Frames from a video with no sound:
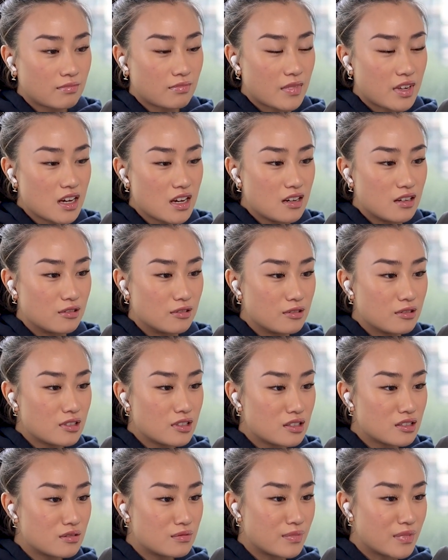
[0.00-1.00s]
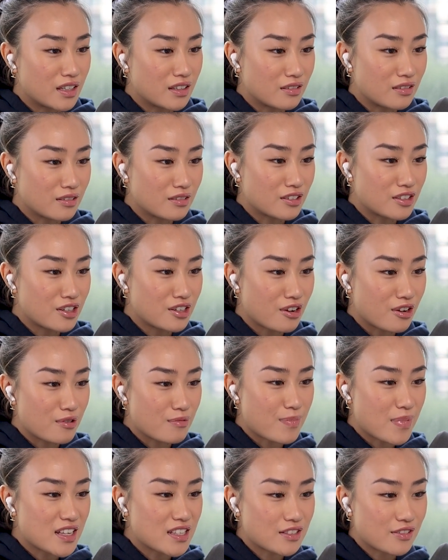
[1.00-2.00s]
Yeah, awesome. And,
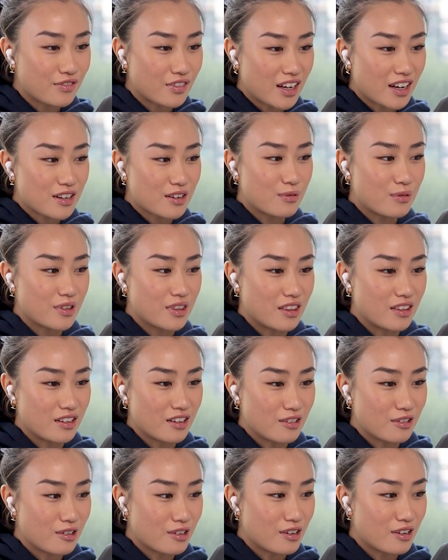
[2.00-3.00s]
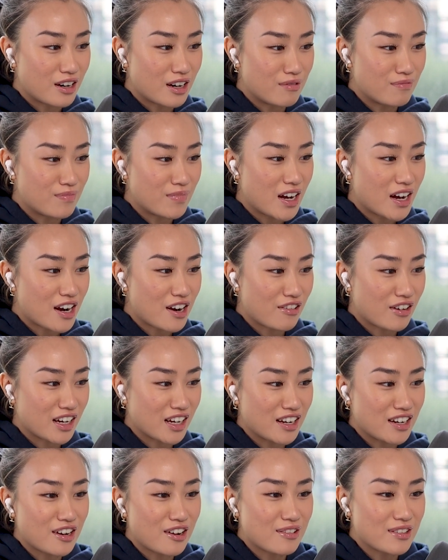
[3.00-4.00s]
best of luck with your hiring.
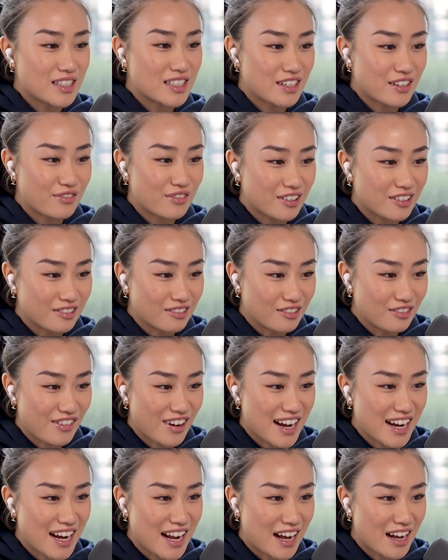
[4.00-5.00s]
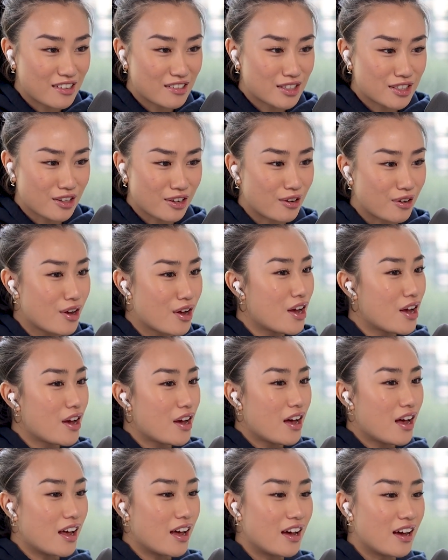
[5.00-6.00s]
I know it's difficult right now. So
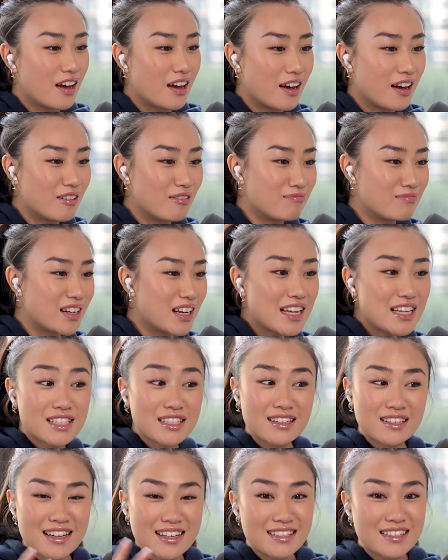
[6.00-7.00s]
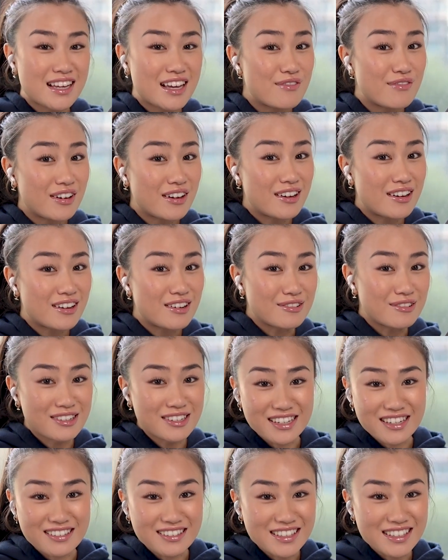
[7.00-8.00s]
let's give our
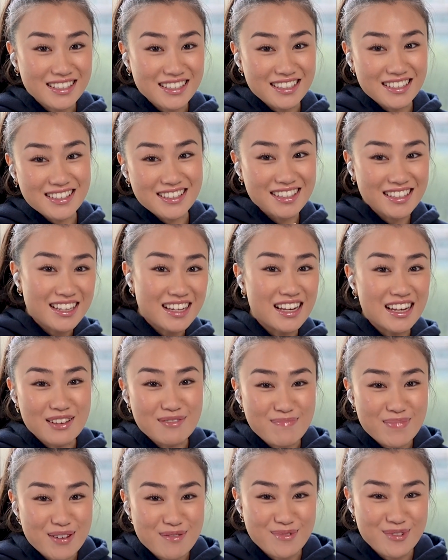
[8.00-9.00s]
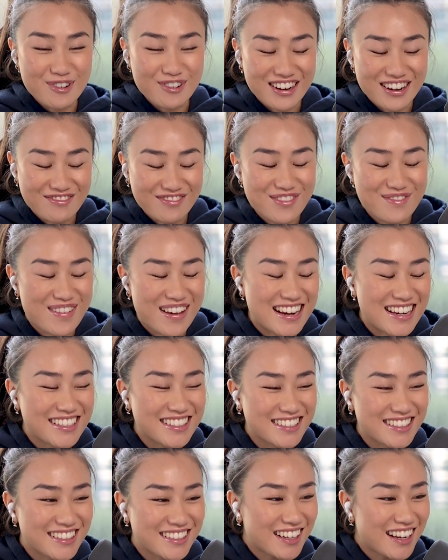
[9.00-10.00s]
audiences a little bit more
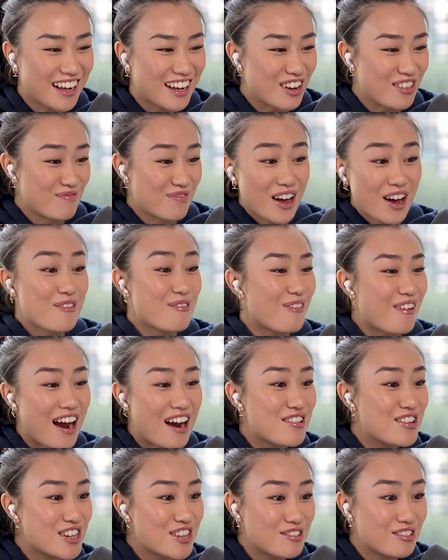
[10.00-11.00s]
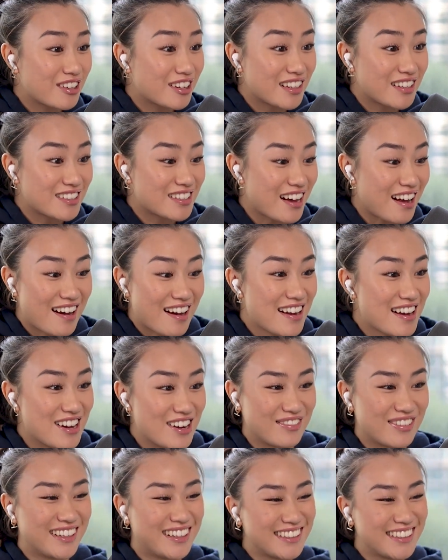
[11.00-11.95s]
information. Where are you looking to hire?